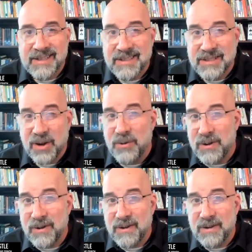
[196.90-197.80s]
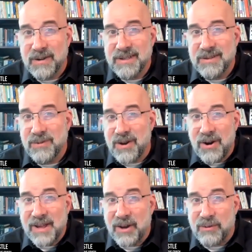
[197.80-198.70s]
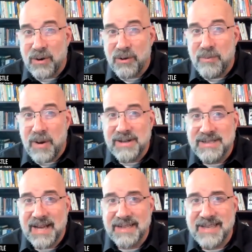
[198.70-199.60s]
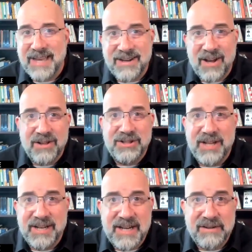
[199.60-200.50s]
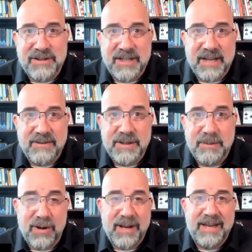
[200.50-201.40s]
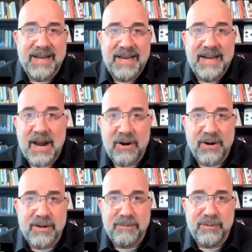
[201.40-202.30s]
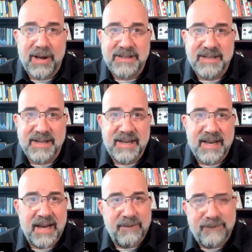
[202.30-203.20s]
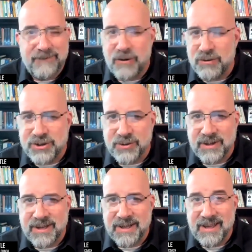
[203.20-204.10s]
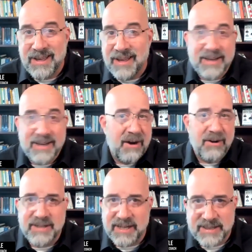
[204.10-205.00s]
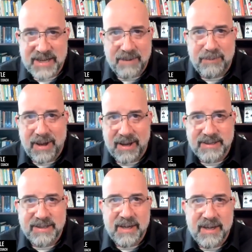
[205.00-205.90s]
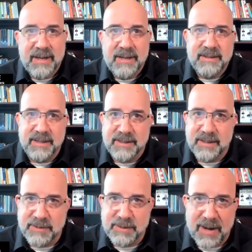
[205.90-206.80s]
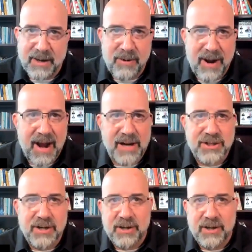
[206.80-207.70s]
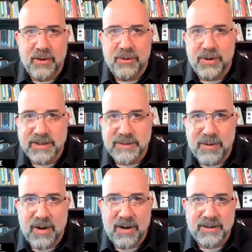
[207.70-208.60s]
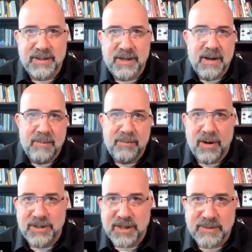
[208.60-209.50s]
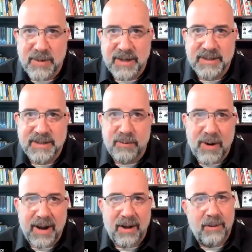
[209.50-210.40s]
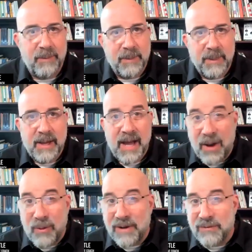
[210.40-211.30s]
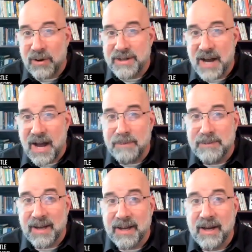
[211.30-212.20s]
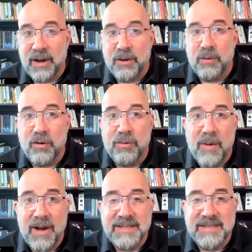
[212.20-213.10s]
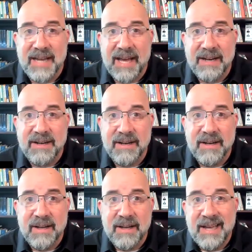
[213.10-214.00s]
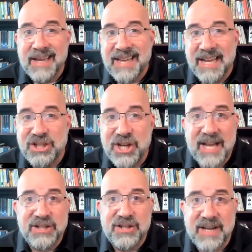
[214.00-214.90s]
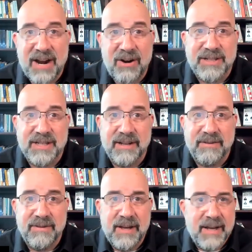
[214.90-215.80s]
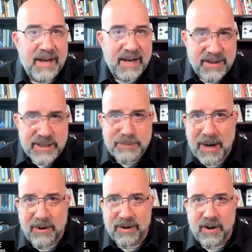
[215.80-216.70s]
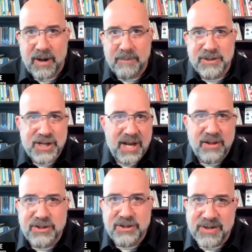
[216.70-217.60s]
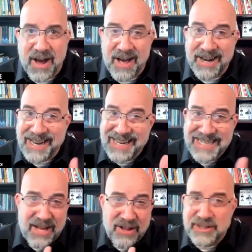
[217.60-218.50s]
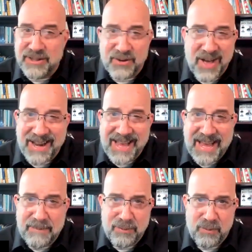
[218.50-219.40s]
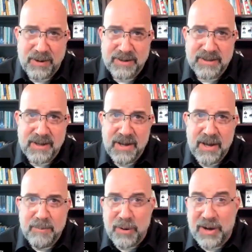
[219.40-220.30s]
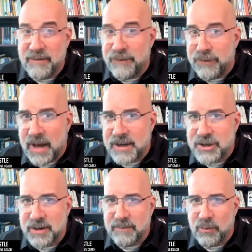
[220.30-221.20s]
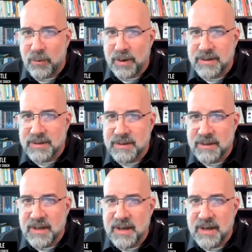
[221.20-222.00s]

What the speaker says: So regarding a growth mindset, technology initiatives bring inherent complexity and virtually guarantee setbacks. Systems might crash, code has bugs, projects might derail. However, adopting a growth mindset can change the narrative. In this paradigm, challenges are not endpoints, but inflection points.